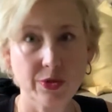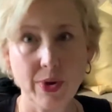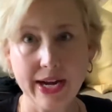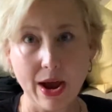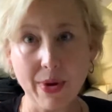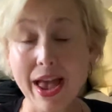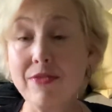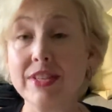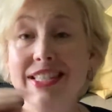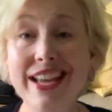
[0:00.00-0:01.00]
one. Now we
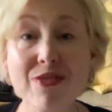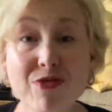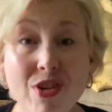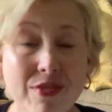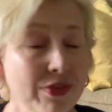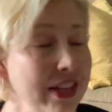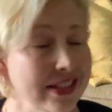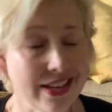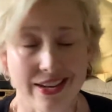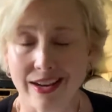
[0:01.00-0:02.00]
have different,
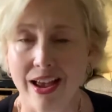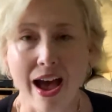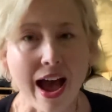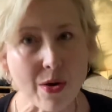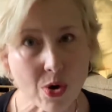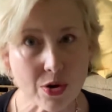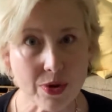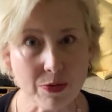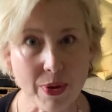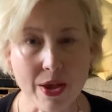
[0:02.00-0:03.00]
listen, I work
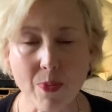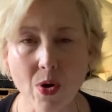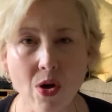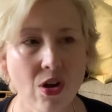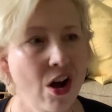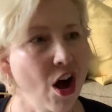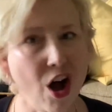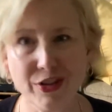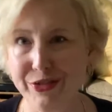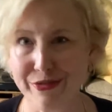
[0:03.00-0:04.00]
with people,
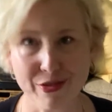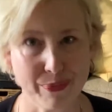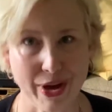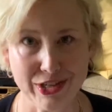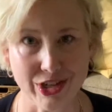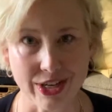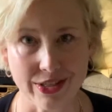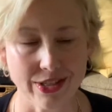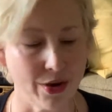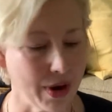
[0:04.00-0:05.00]
all different
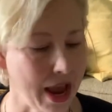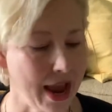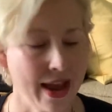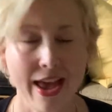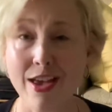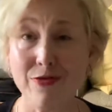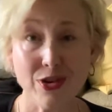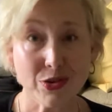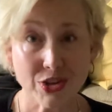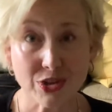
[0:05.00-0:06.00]
budgets, okay? If you
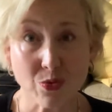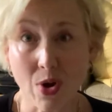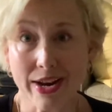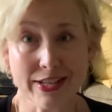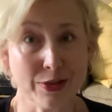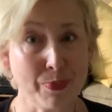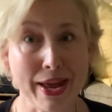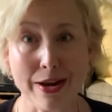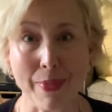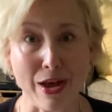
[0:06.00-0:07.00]
just wanna
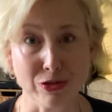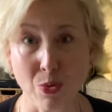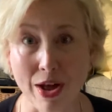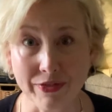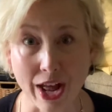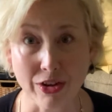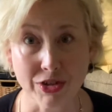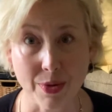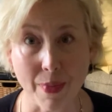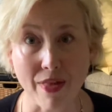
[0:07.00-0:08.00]
spend about $12
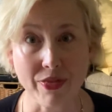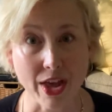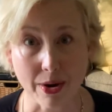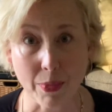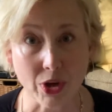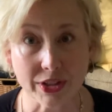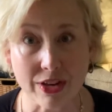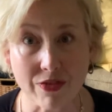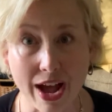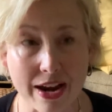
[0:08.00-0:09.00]
a month on a
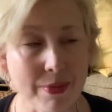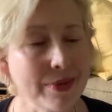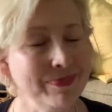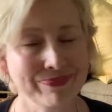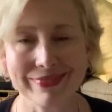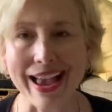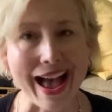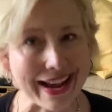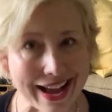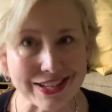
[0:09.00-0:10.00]
multivitamin,
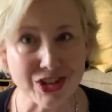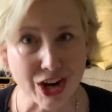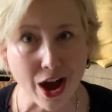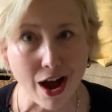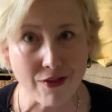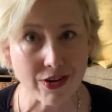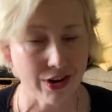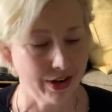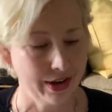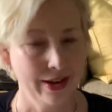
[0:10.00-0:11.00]
I got you
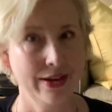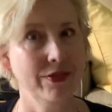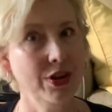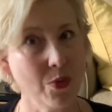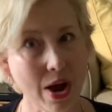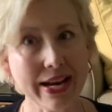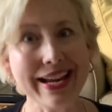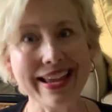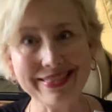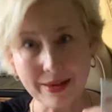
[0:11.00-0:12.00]
covered. If you wanna
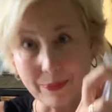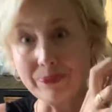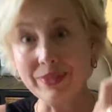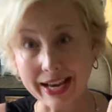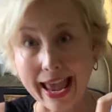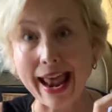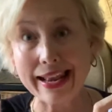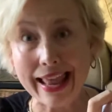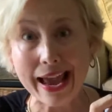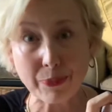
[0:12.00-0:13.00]
get the
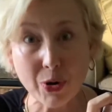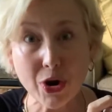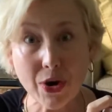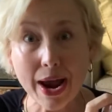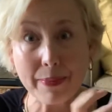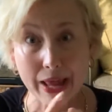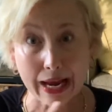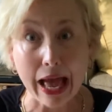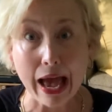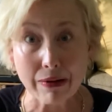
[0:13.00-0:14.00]
Cadillac program
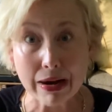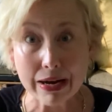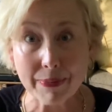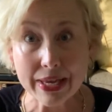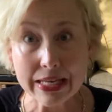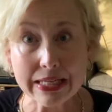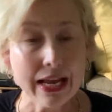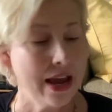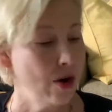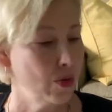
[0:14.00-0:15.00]
like I recommend,
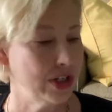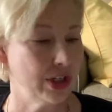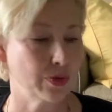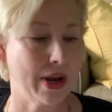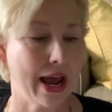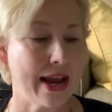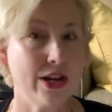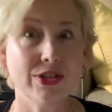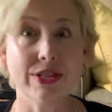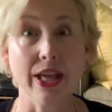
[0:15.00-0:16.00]
which is what I
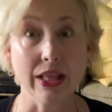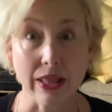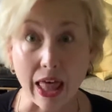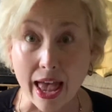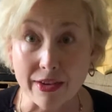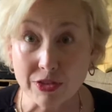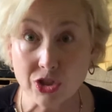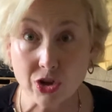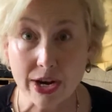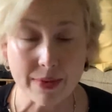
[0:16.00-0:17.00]
use, the Life
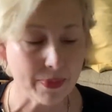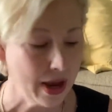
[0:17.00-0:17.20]
Strip,